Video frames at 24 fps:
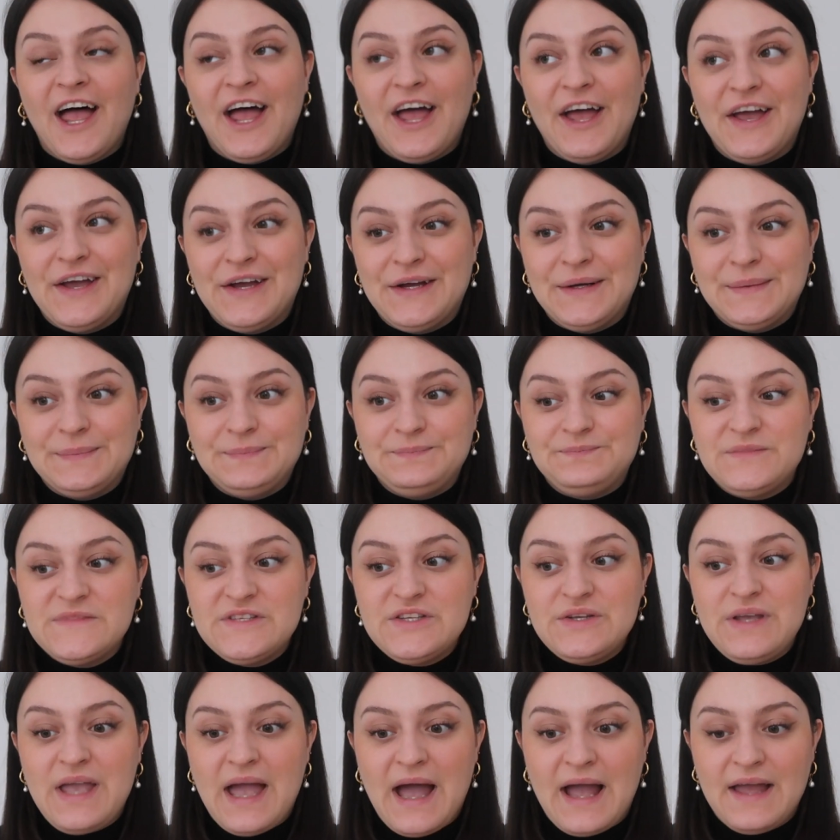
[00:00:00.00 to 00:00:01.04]
So
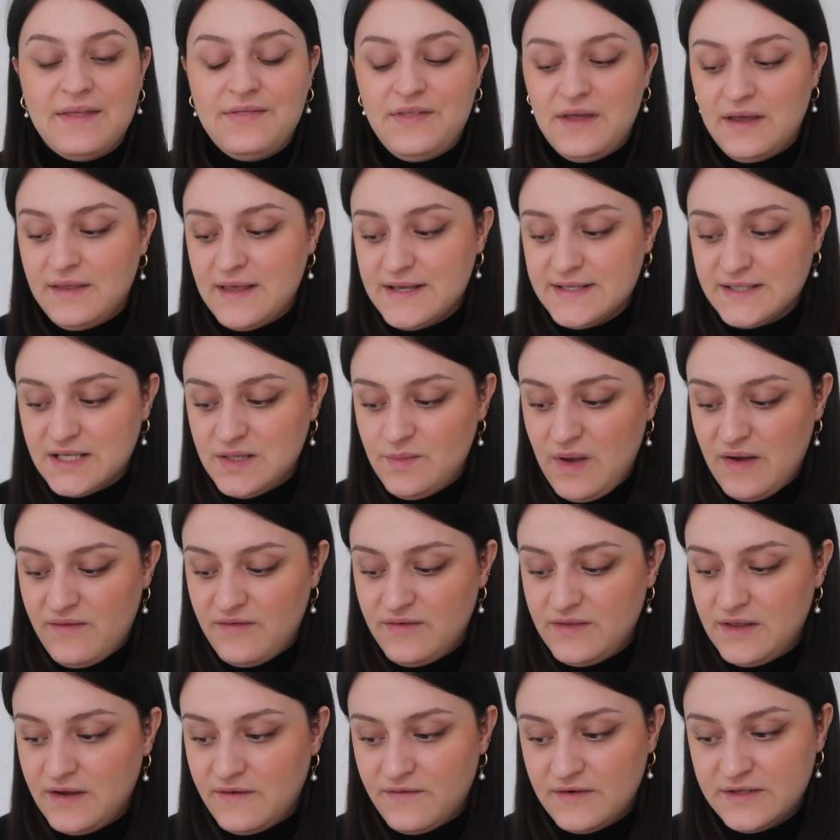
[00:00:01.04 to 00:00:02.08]
yeah, I think that's going to be
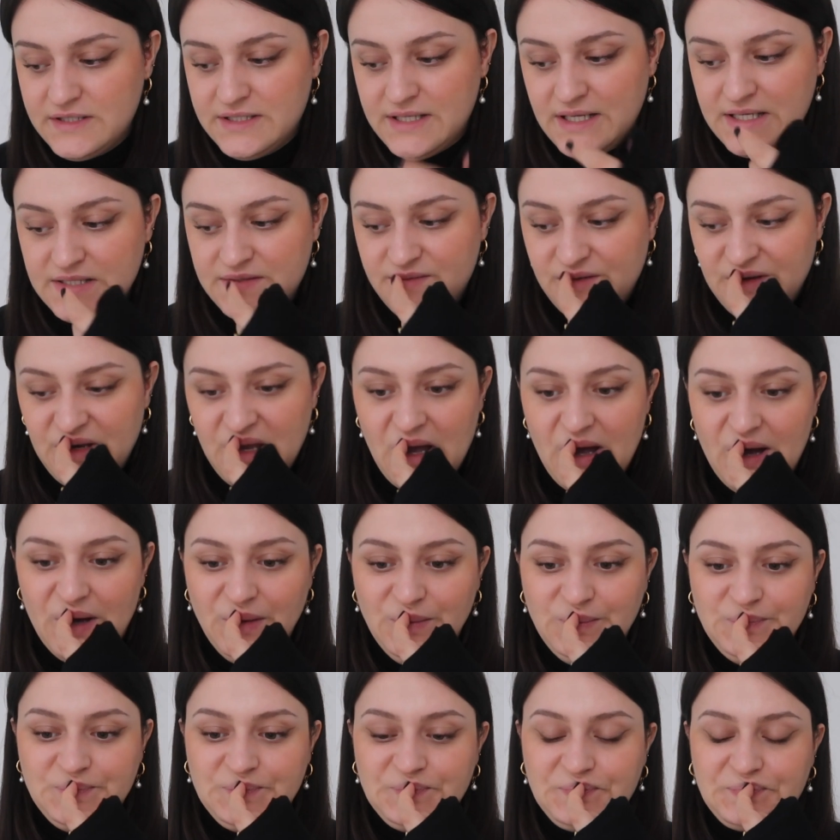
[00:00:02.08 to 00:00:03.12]
everything for today's
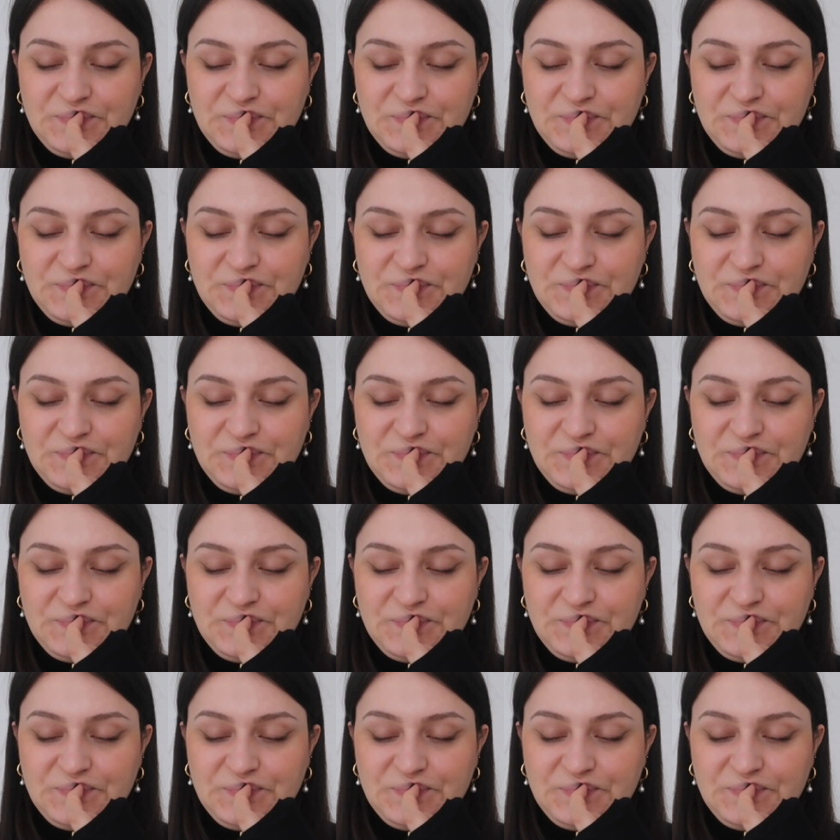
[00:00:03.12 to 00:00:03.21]
video,